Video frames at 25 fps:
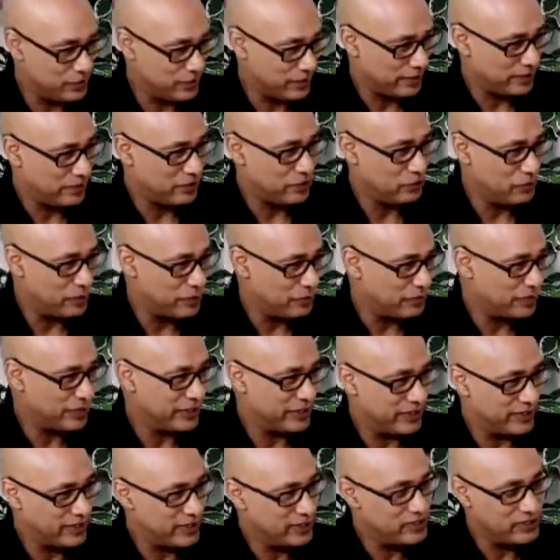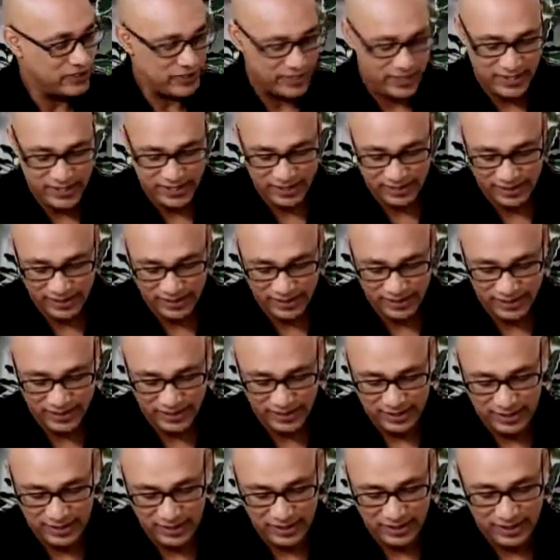we're remembering his history,
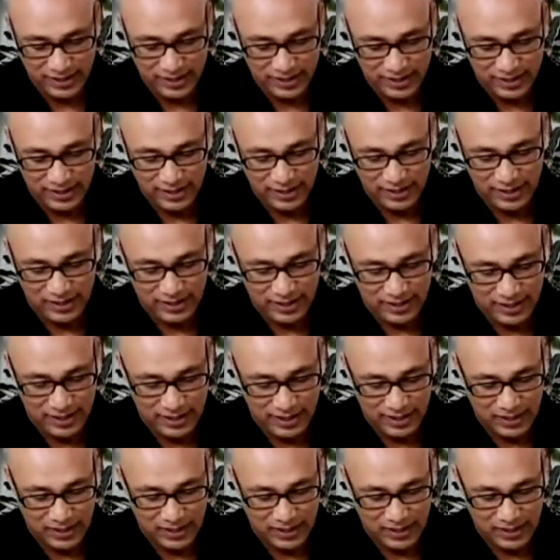is